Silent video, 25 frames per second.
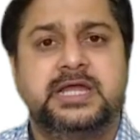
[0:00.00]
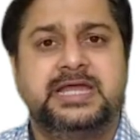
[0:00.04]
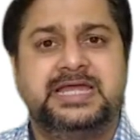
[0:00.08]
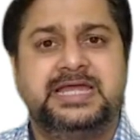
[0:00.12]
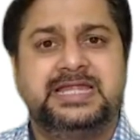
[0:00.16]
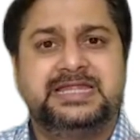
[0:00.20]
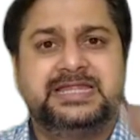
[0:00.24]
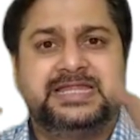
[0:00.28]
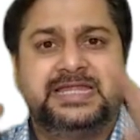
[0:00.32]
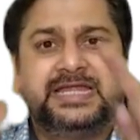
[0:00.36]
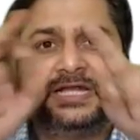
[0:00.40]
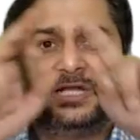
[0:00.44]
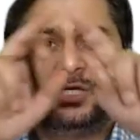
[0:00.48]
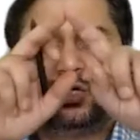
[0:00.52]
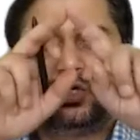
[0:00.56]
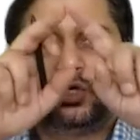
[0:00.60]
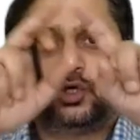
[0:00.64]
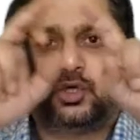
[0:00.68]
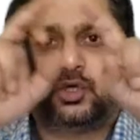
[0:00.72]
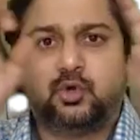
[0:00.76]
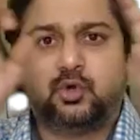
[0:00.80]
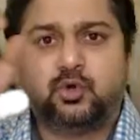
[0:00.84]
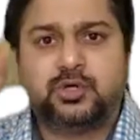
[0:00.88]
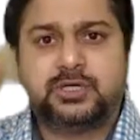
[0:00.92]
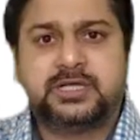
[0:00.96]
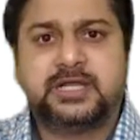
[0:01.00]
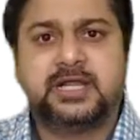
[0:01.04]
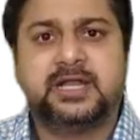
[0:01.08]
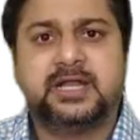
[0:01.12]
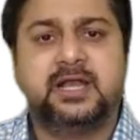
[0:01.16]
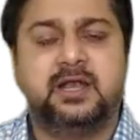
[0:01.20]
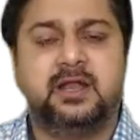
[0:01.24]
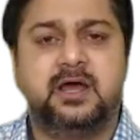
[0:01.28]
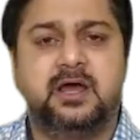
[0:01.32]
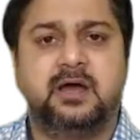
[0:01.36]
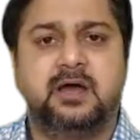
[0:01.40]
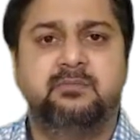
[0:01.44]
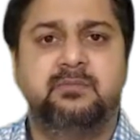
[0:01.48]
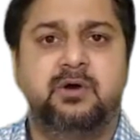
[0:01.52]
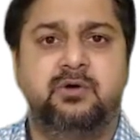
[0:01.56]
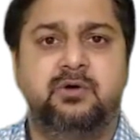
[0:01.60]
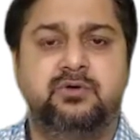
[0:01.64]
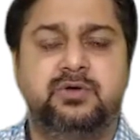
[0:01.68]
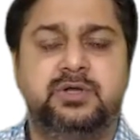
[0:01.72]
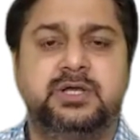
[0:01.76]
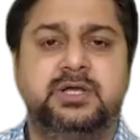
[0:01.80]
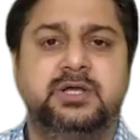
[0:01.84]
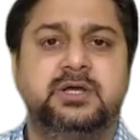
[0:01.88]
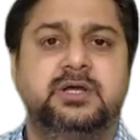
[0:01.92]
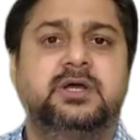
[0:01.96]
in the total
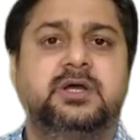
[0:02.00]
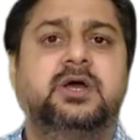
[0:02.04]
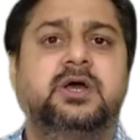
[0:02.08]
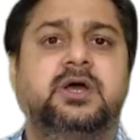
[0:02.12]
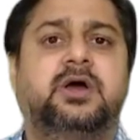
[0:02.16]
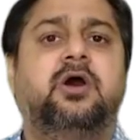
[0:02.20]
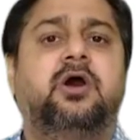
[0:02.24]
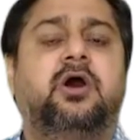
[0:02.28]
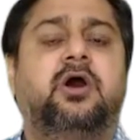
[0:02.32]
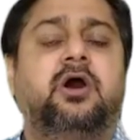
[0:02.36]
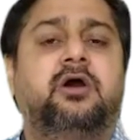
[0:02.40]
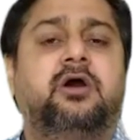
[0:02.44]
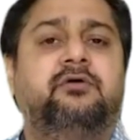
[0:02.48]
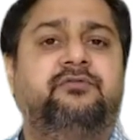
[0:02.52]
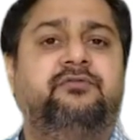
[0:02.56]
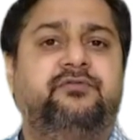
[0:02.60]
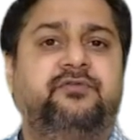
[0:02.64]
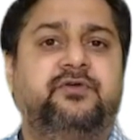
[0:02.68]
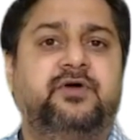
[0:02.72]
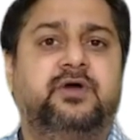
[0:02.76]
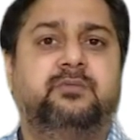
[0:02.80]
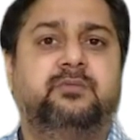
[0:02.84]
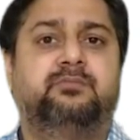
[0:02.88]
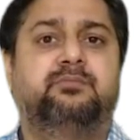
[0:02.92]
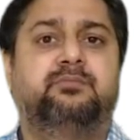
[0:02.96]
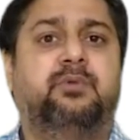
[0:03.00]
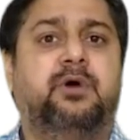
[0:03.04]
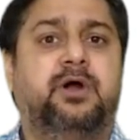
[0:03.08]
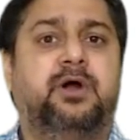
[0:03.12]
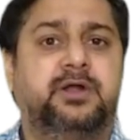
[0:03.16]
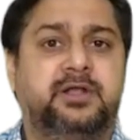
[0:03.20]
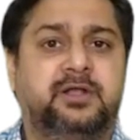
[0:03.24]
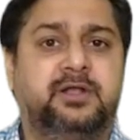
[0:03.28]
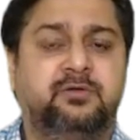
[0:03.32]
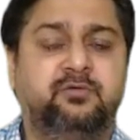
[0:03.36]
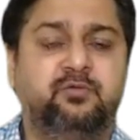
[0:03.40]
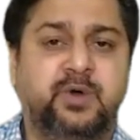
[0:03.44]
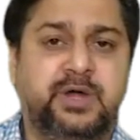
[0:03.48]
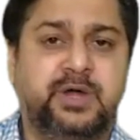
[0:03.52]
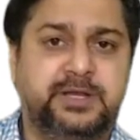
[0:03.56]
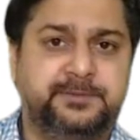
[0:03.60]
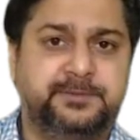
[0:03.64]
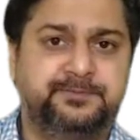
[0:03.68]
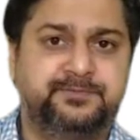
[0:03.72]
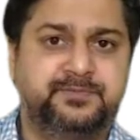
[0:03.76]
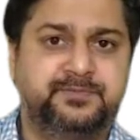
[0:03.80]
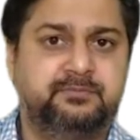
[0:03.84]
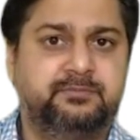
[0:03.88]
amount of bottle one.